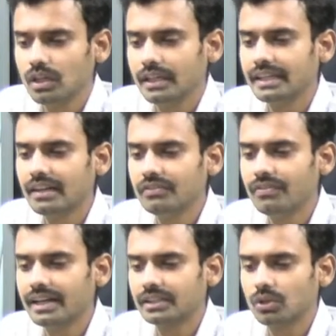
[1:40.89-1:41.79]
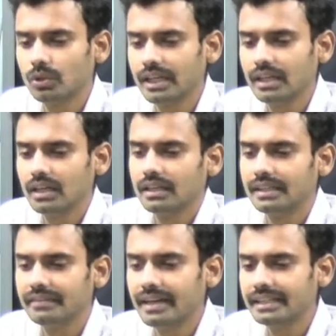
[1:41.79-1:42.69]
n factorial
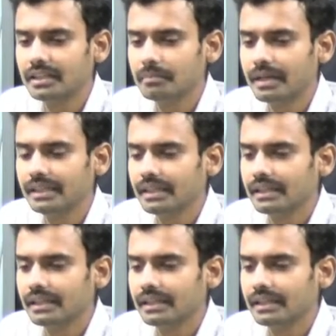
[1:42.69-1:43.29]
divided by